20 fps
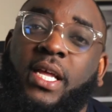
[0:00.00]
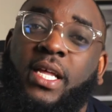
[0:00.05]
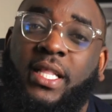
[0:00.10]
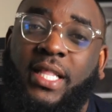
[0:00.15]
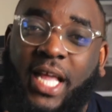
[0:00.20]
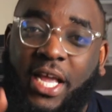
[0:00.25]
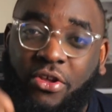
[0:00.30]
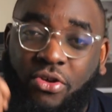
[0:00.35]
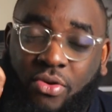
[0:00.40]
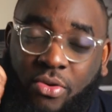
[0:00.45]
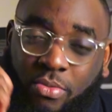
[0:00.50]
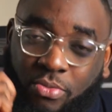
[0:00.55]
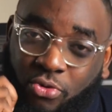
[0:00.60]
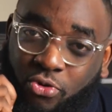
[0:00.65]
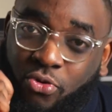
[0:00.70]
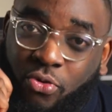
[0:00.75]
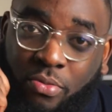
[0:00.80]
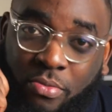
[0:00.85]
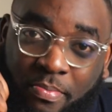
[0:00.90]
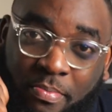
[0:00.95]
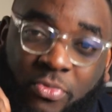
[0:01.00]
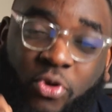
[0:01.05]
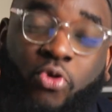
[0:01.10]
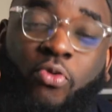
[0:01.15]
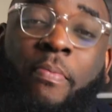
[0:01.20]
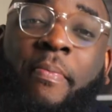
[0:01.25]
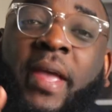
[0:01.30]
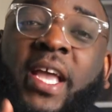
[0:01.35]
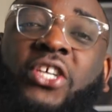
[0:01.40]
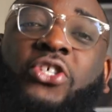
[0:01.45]
that you
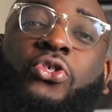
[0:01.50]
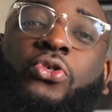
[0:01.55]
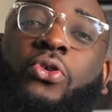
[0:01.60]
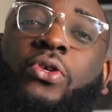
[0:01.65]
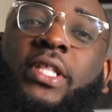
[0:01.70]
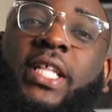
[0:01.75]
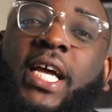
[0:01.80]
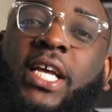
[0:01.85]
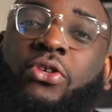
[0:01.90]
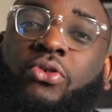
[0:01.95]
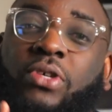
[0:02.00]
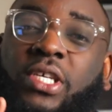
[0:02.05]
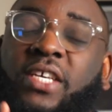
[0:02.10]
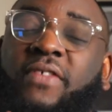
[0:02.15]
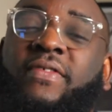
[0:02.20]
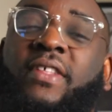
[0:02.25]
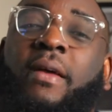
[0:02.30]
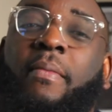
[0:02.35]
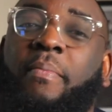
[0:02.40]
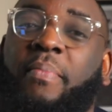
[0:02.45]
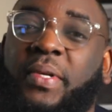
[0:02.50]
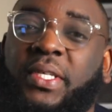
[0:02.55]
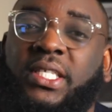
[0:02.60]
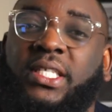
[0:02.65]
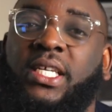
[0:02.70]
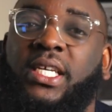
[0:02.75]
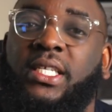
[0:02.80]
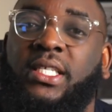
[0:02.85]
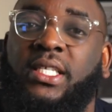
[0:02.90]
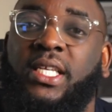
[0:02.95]
make sure that you give them
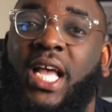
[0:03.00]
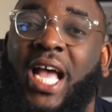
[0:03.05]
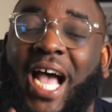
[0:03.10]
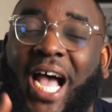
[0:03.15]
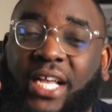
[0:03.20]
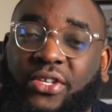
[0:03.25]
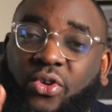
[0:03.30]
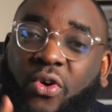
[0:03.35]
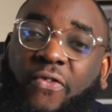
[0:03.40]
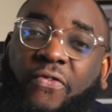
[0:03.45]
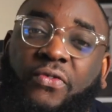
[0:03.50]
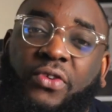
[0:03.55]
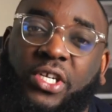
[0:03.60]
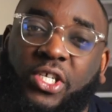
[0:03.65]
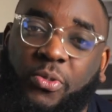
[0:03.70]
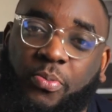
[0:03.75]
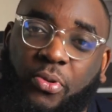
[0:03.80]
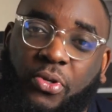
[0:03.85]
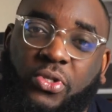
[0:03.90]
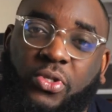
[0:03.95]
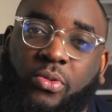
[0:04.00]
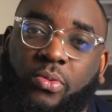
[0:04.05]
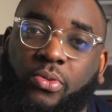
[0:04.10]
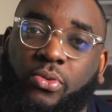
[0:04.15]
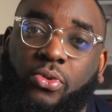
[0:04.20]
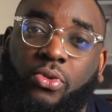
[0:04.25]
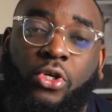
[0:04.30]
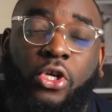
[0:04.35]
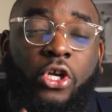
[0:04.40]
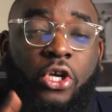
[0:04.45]
business as often as
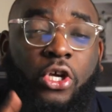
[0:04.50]
possible.